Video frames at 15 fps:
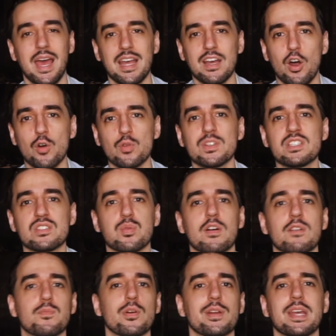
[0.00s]
only
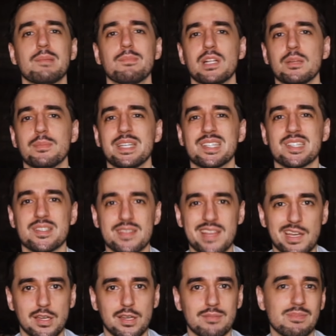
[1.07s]
12.8 millimeters thick.